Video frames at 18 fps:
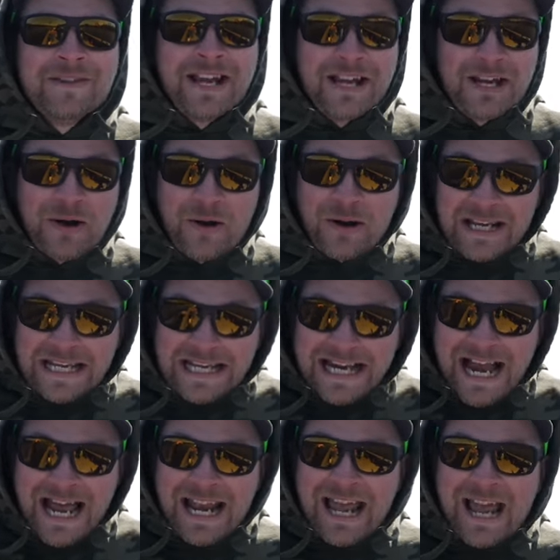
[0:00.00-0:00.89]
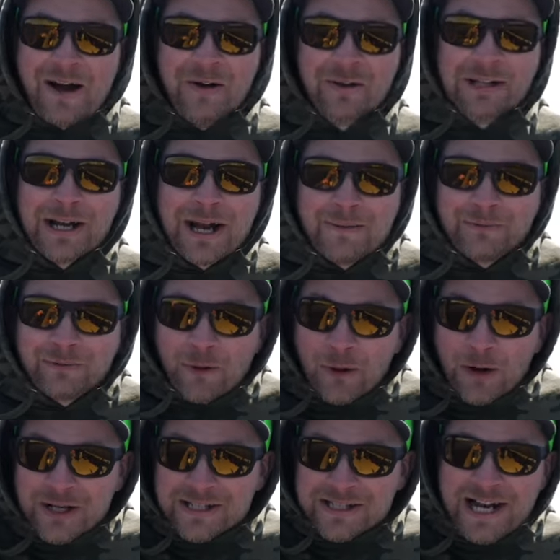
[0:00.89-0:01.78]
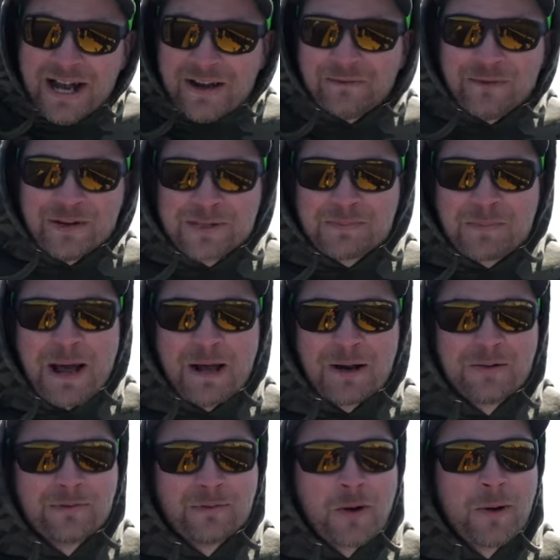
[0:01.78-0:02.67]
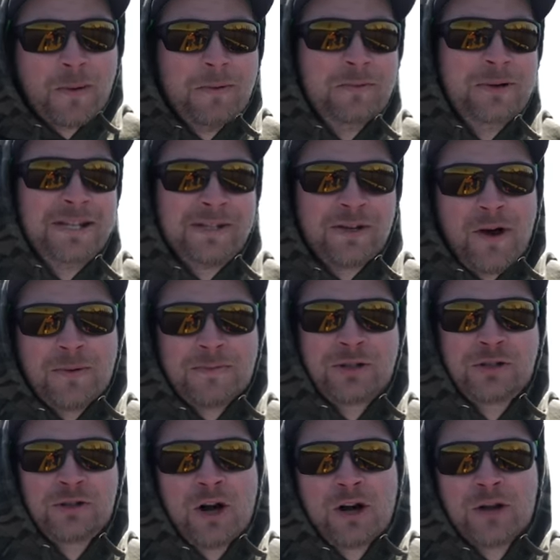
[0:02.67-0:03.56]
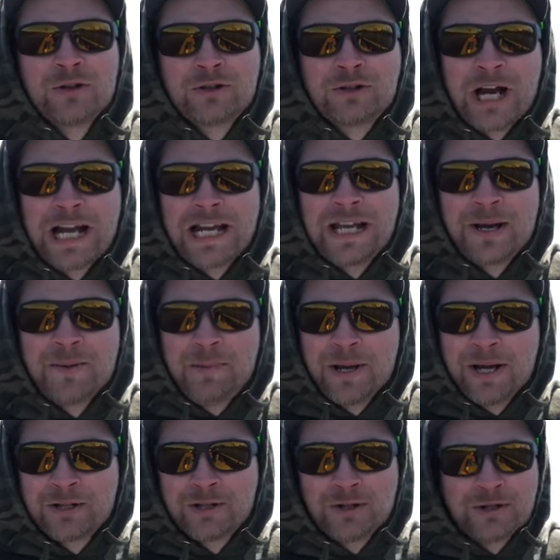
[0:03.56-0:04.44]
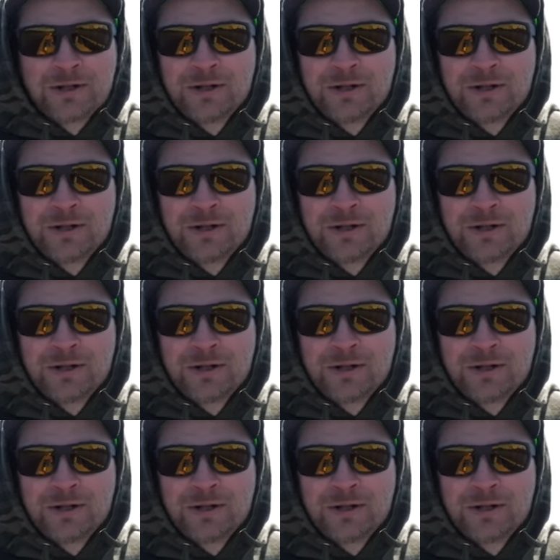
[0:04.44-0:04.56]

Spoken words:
And you know what? He kind of held it up for us, and I fist pounded for him, and we saw him struggling trying to get a picture.